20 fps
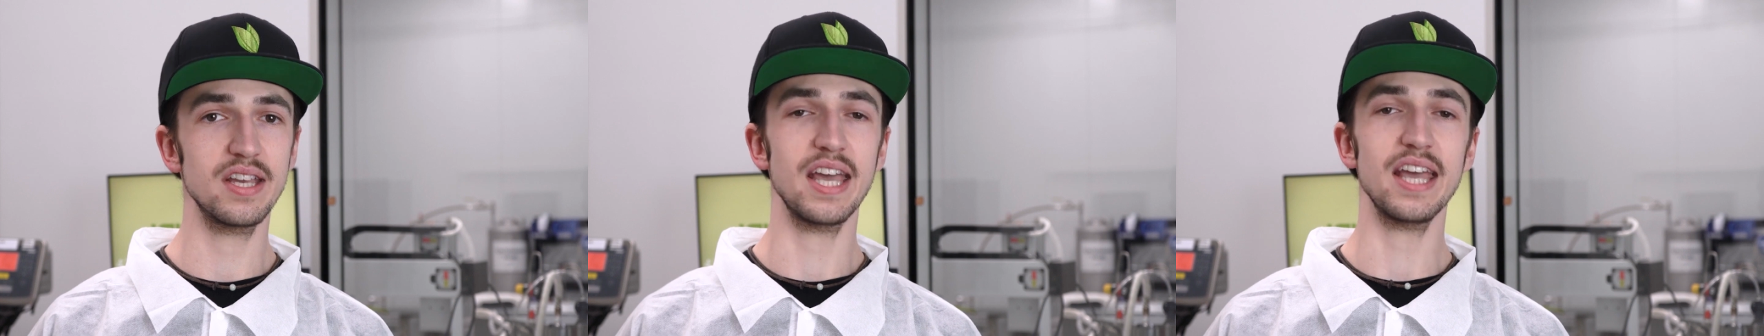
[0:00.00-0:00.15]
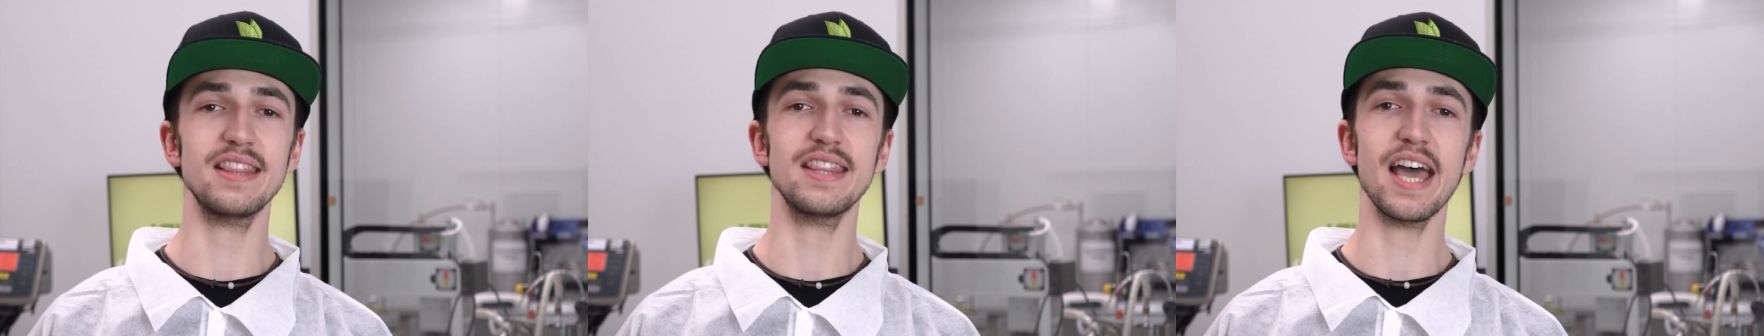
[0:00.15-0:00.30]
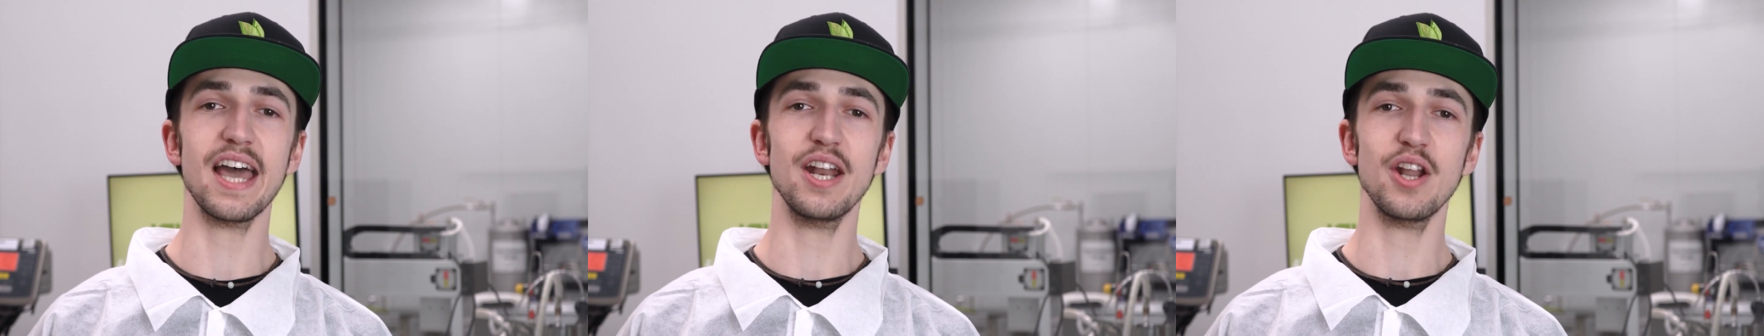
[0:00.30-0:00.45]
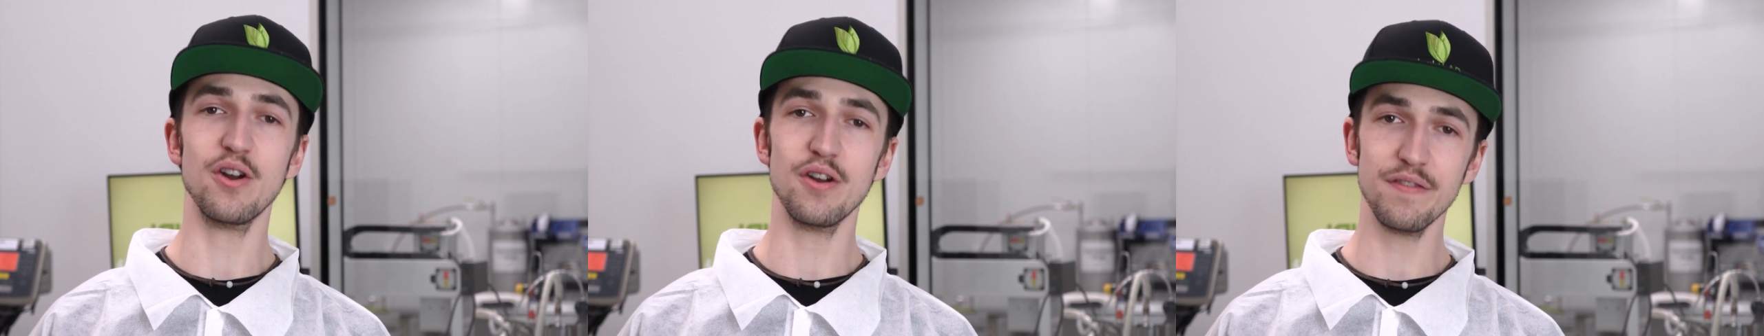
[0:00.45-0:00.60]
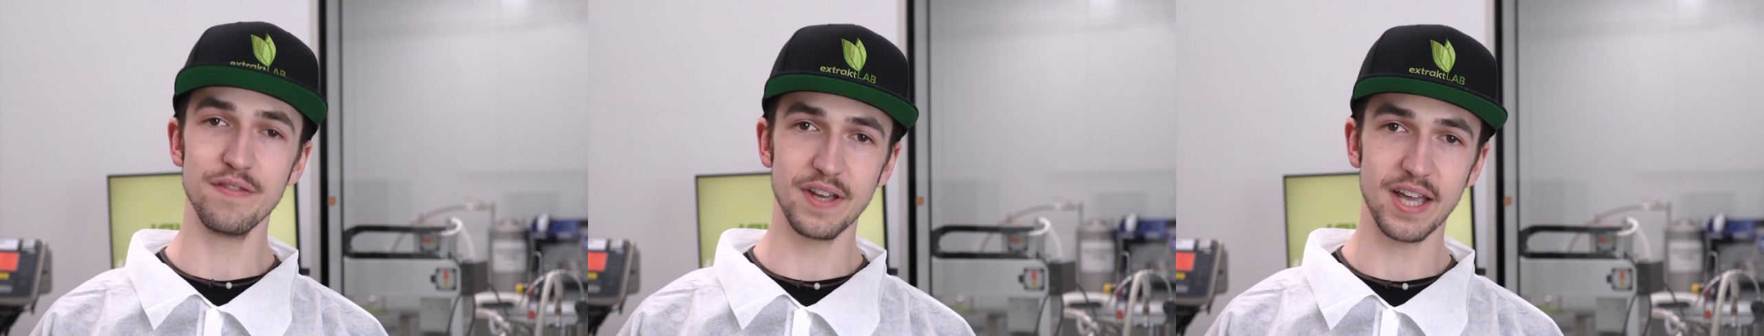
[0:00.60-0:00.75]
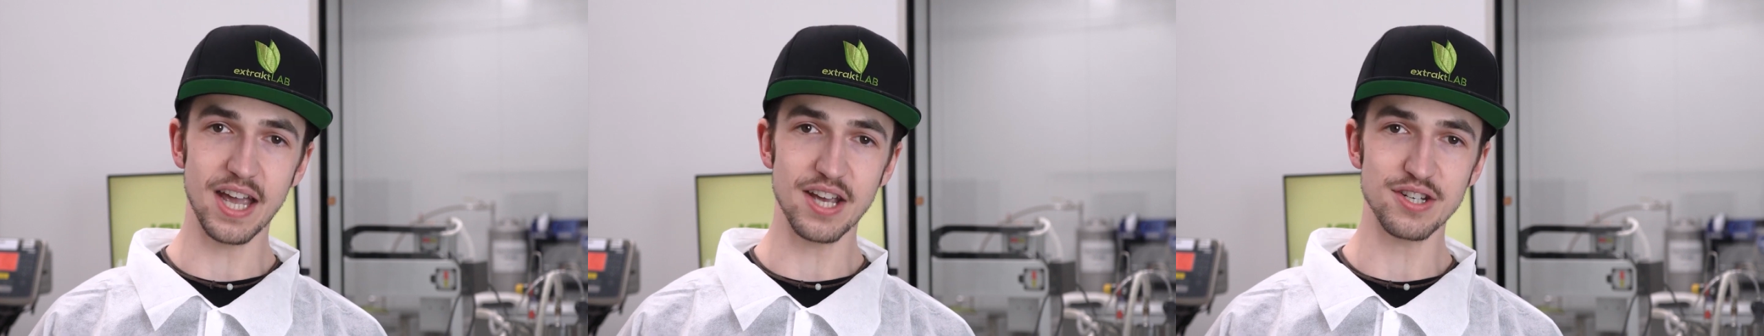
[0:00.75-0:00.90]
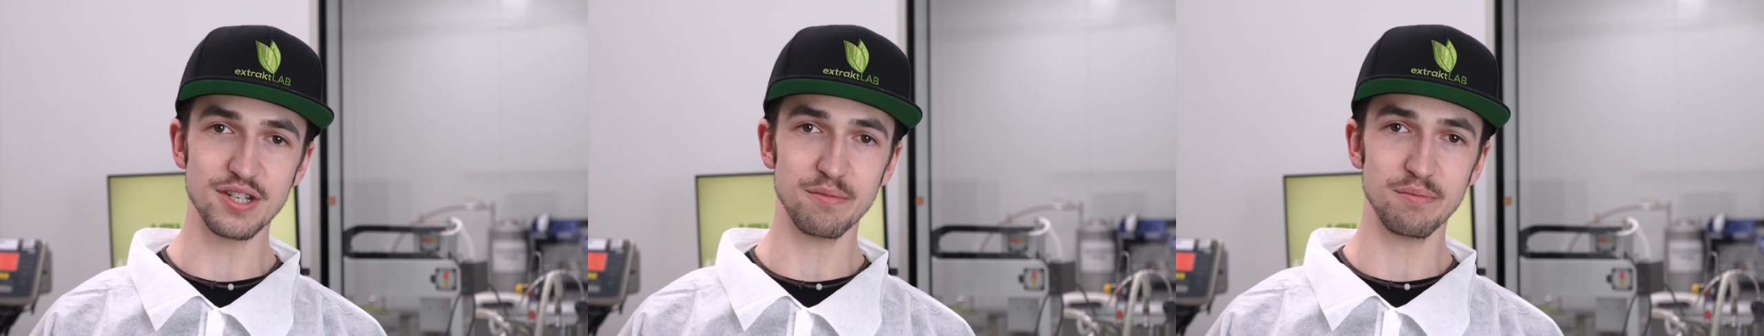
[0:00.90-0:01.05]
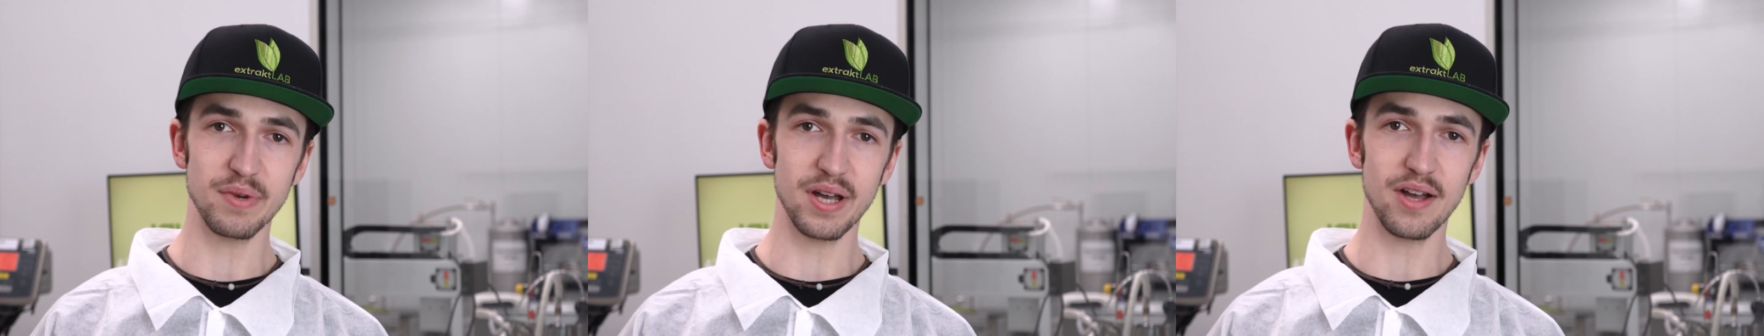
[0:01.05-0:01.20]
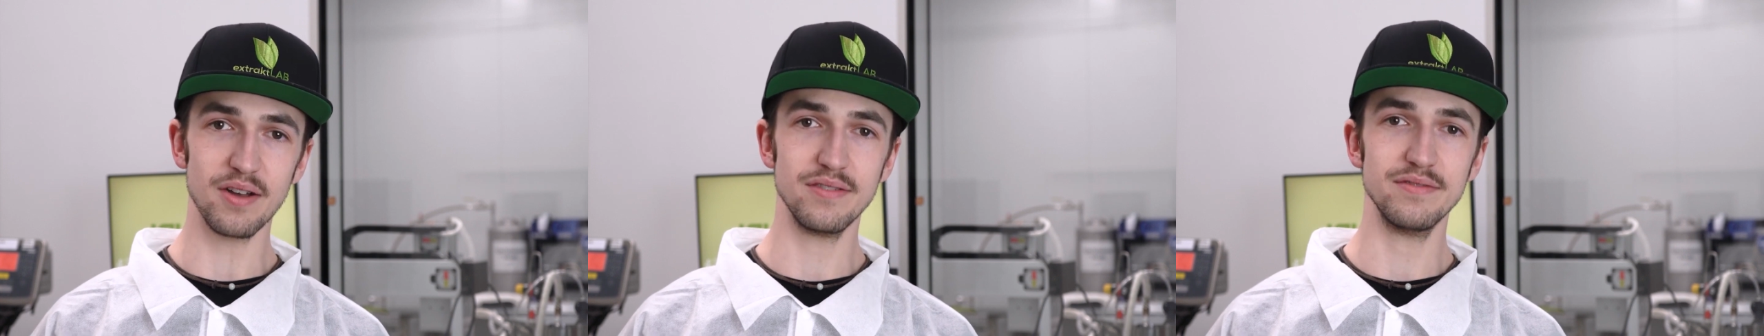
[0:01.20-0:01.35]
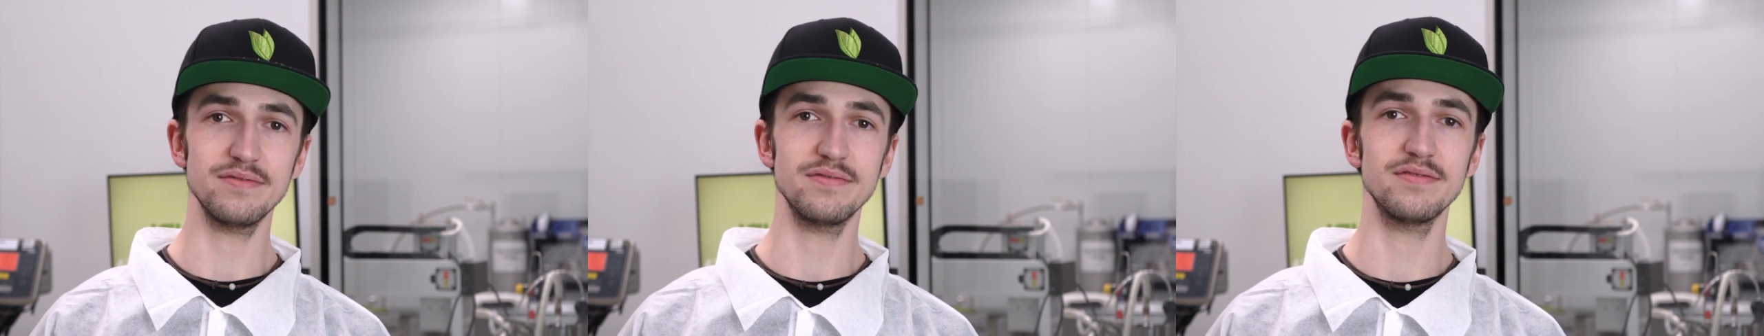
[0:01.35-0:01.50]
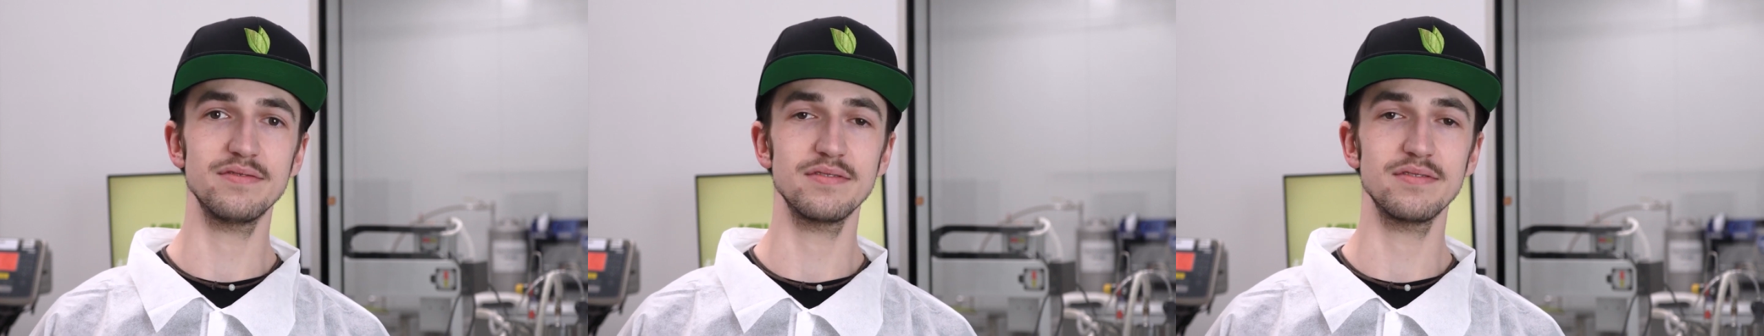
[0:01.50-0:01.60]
hit that notification bell.